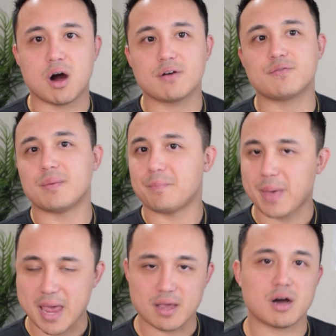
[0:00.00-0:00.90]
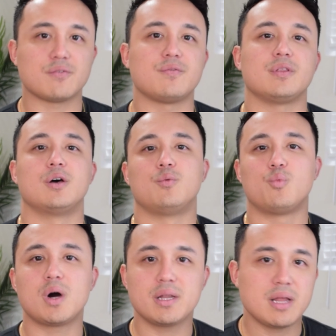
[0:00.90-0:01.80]
off, pay off
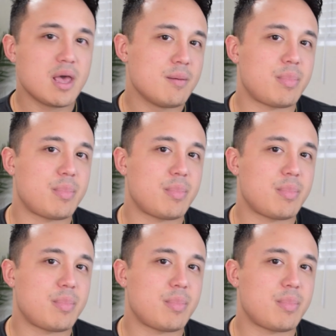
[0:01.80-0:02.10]
loan 1,